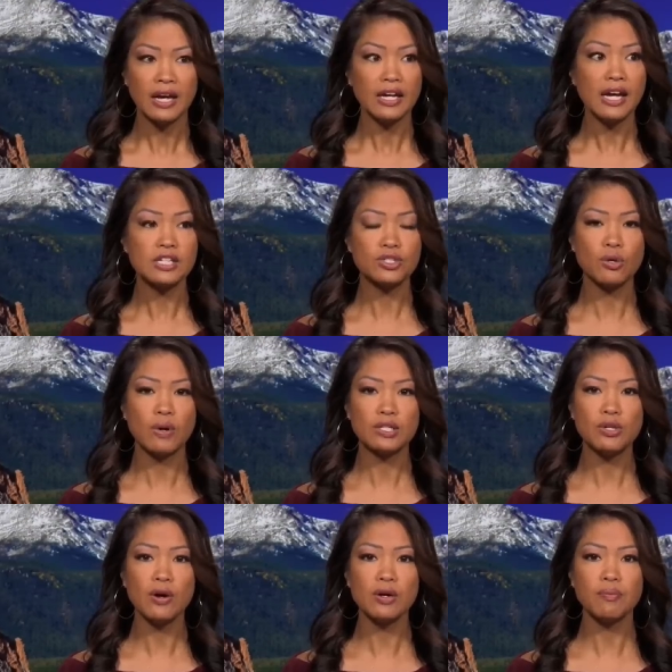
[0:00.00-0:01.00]
Yes, so I
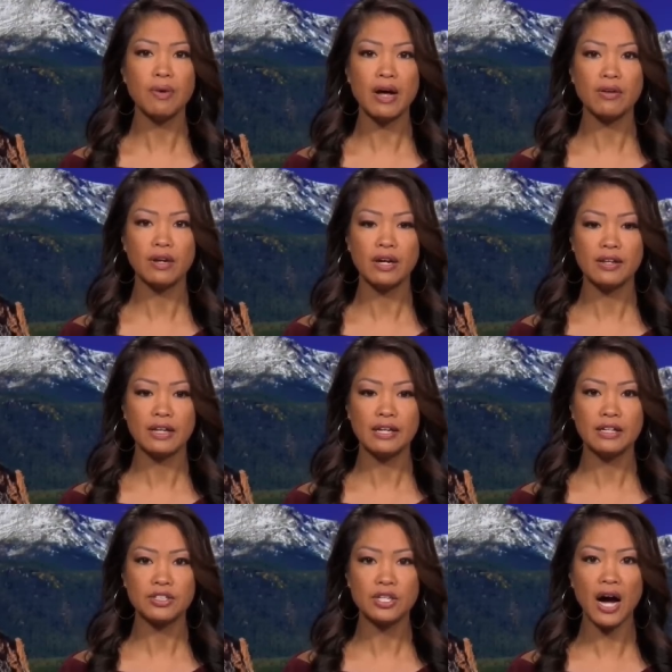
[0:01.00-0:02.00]
talk about
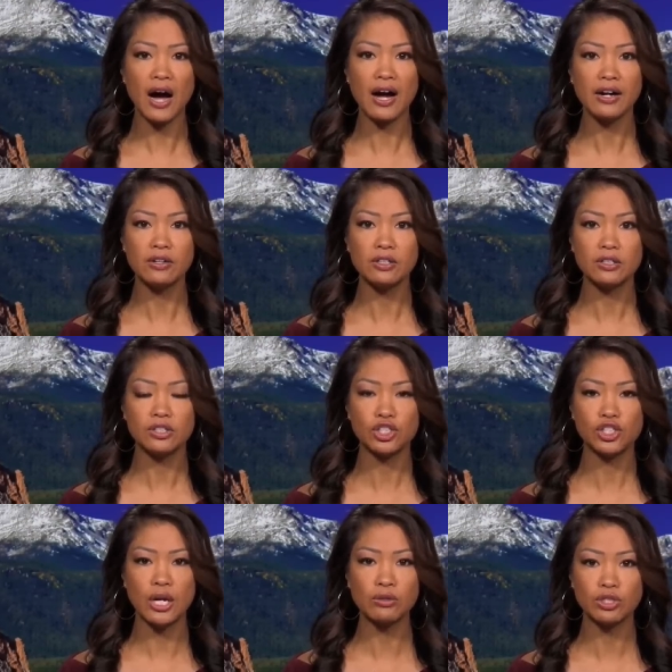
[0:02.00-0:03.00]
an entire
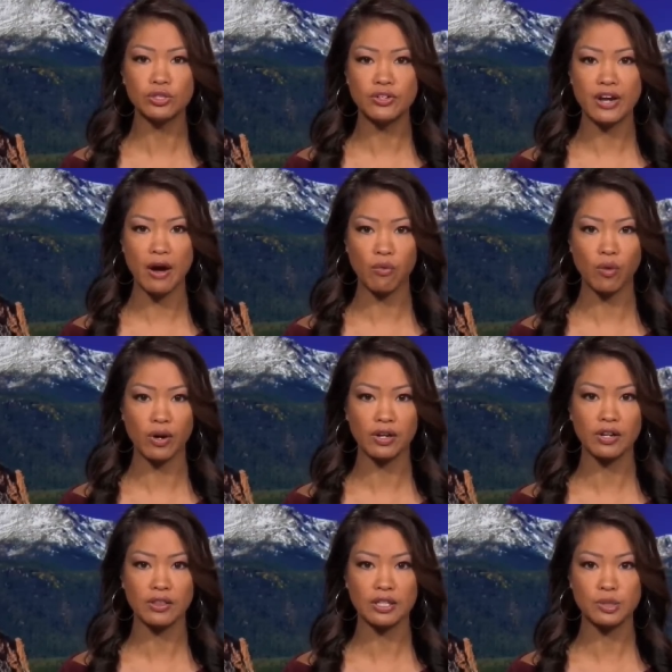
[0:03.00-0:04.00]
shelter
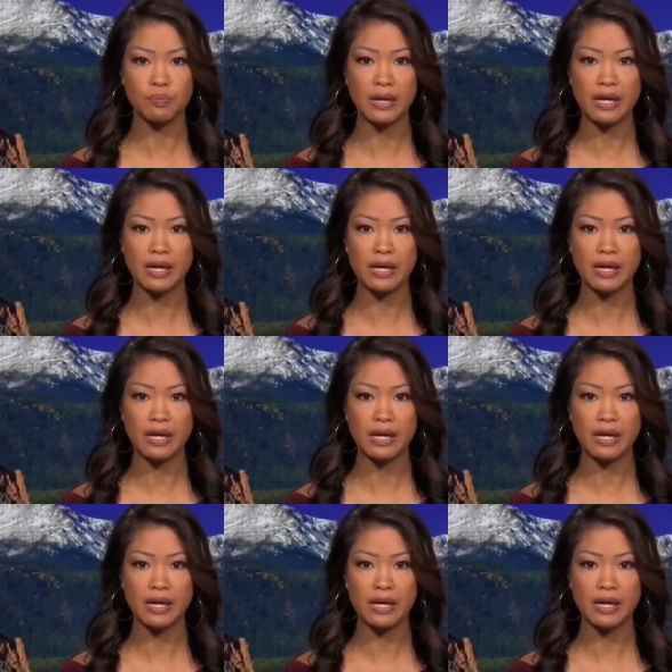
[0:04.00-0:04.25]
network that's